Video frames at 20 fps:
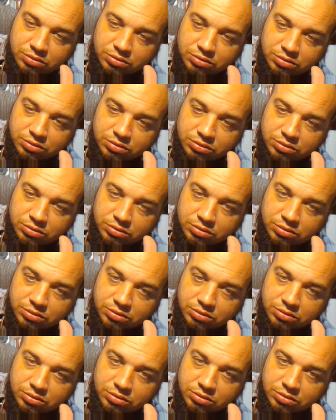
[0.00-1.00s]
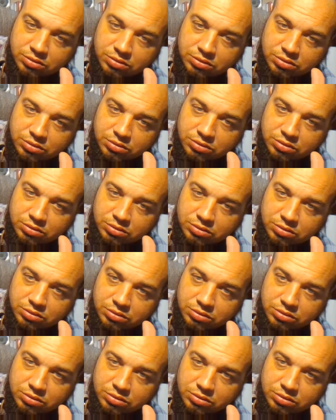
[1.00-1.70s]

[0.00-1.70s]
Nothing is said.